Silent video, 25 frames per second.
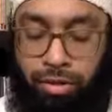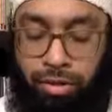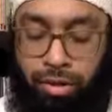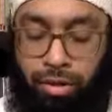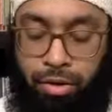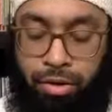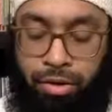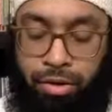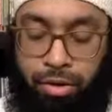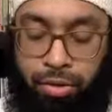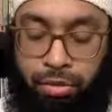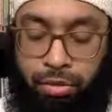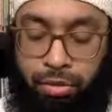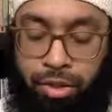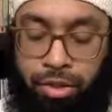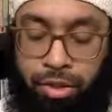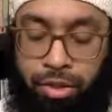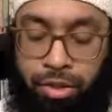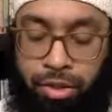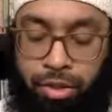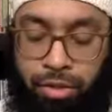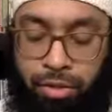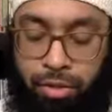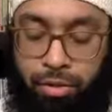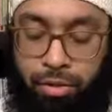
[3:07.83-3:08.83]
they are all
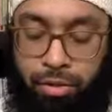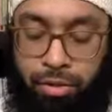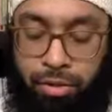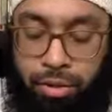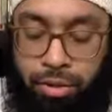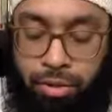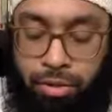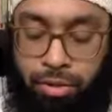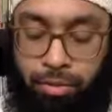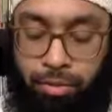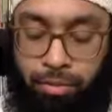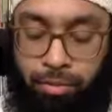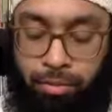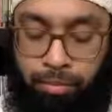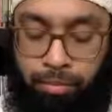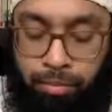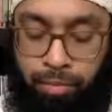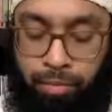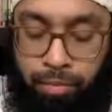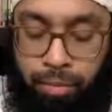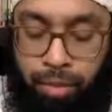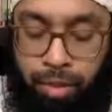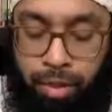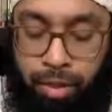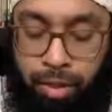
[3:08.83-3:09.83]
Madani surahs,
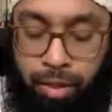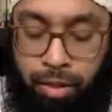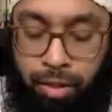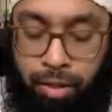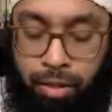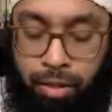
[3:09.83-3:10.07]
okay,